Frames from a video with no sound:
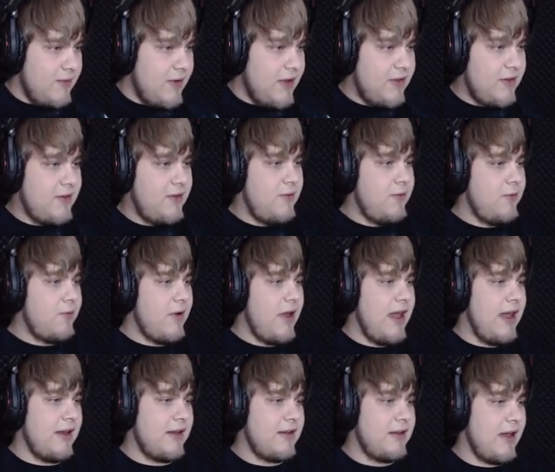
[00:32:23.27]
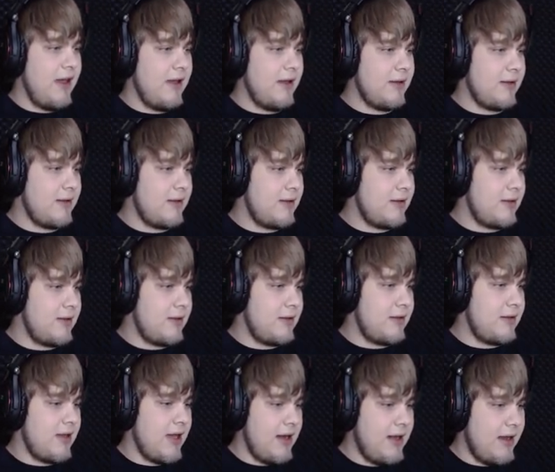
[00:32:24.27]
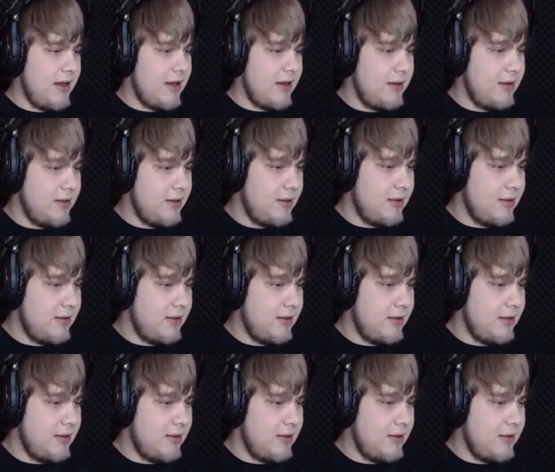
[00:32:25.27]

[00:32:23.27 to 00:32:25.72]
That's great. Can I...